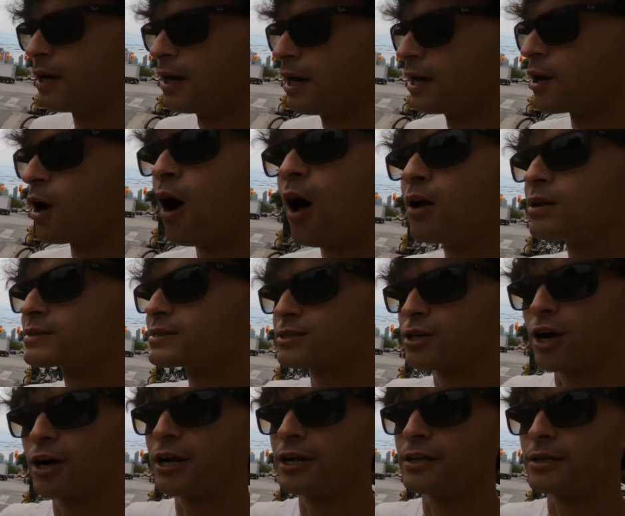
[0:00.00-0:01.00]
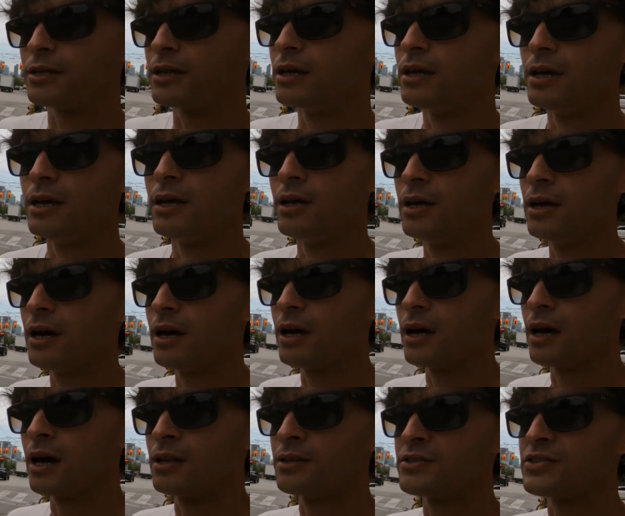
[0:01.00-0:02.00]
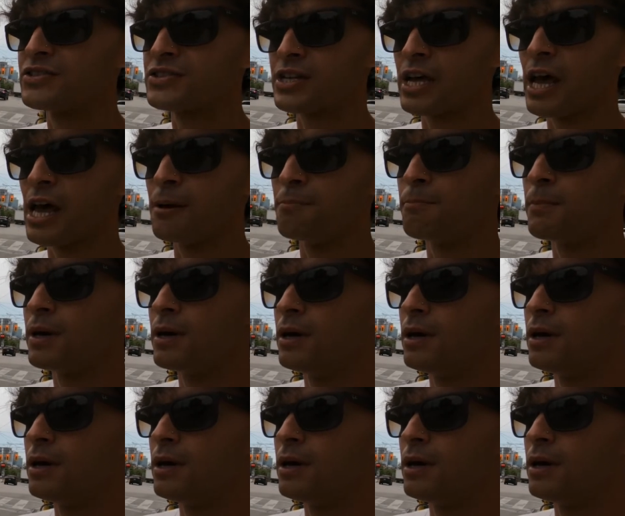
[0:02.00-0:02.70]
It all started on the same.